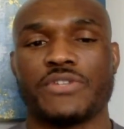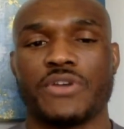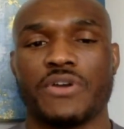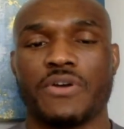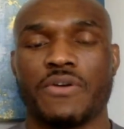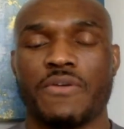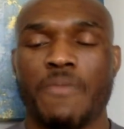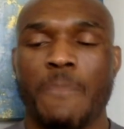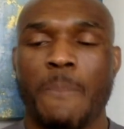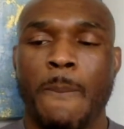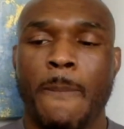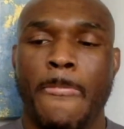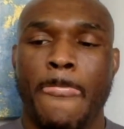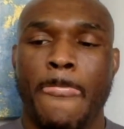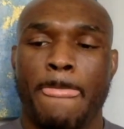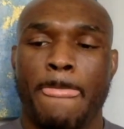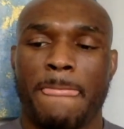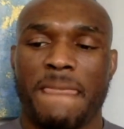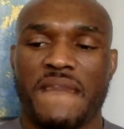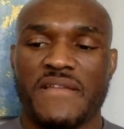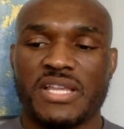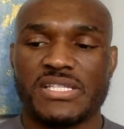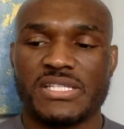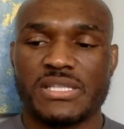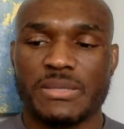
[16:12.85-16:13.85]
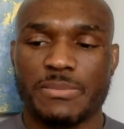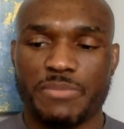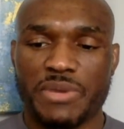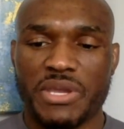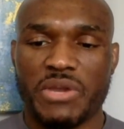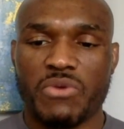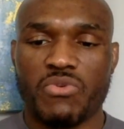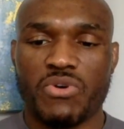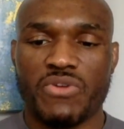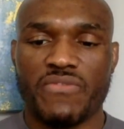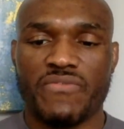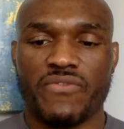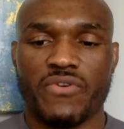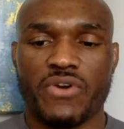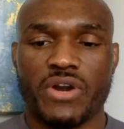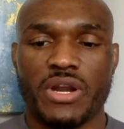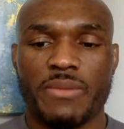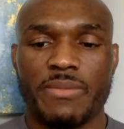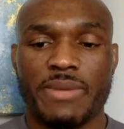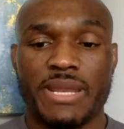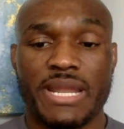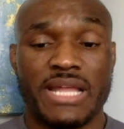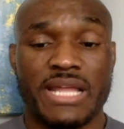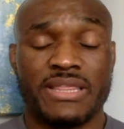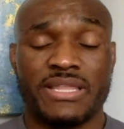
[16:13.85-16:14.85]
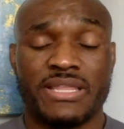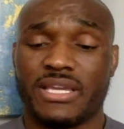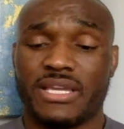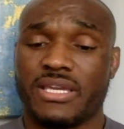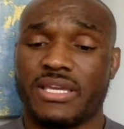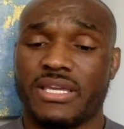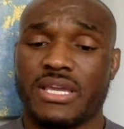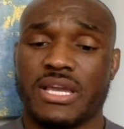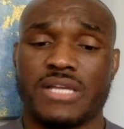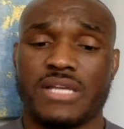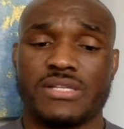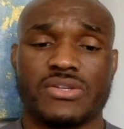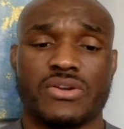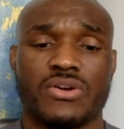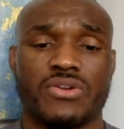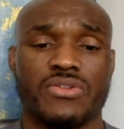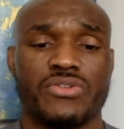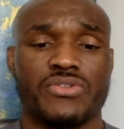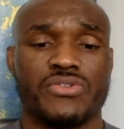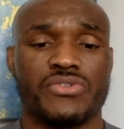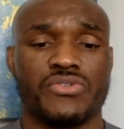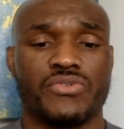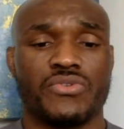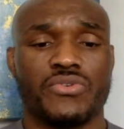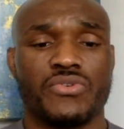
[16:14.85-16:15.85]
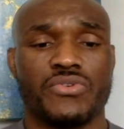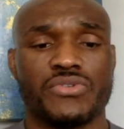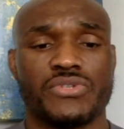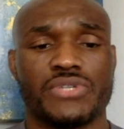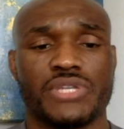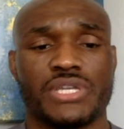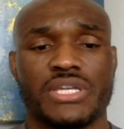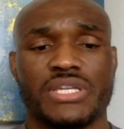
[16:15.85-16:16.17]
So this is a big one for him, and I think he has all the tools.